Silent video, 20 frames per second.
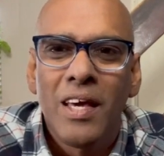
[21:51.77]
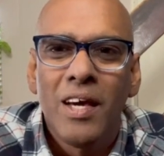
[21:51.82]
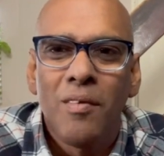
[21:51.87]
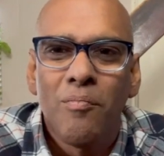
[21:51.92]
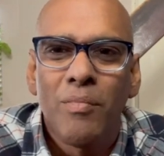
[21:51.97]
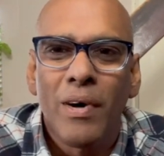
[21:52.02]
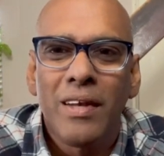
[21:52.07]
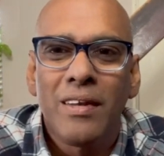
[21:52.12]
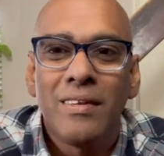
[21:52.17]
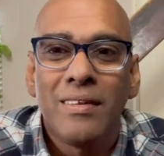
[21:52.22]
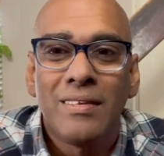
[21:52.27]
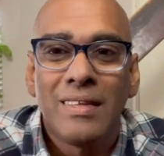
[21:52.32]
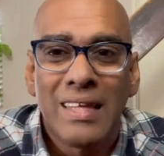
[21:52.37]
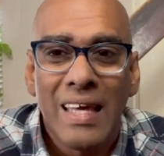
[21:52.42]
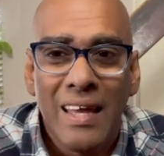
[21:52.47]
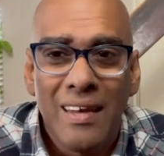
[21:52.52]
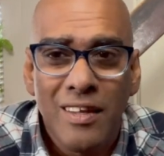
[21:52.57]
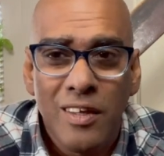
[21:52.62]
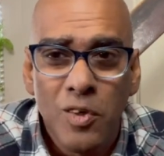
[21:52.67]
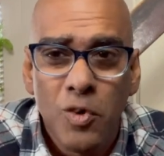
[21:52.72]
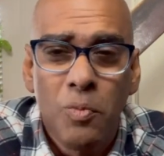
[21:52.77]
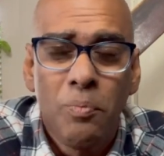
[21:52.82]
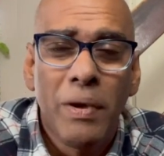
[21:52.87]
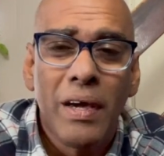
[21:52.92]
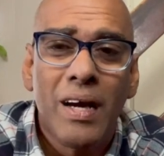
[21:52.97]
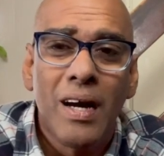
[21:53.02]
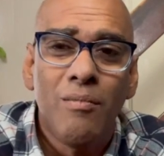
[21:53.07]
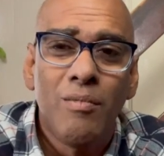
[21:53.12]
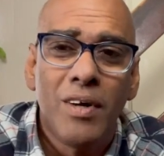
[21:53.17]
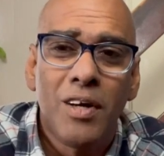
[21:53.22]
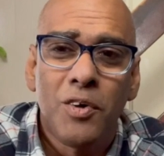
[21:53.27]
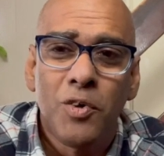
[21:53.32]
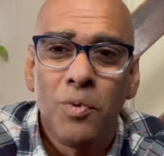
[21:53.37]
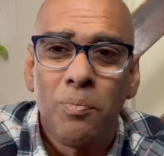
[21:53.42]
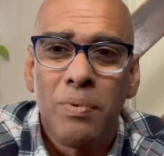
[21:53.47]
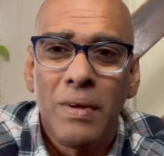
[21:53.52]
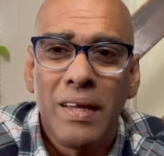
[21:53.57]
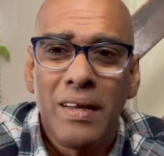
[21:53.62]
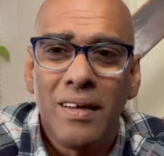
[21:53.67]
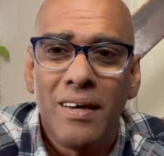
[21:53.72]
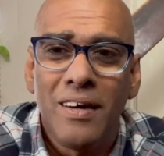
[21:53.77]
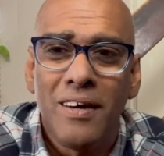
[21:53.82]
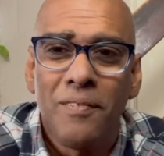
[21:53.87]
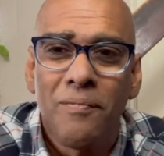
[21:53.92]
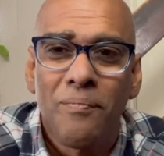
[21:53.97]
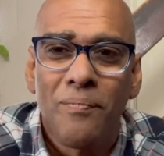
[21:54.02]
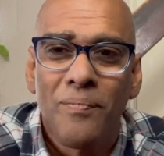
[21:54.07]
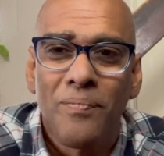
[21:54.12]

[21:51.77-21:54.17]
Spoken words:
but then you become a group leader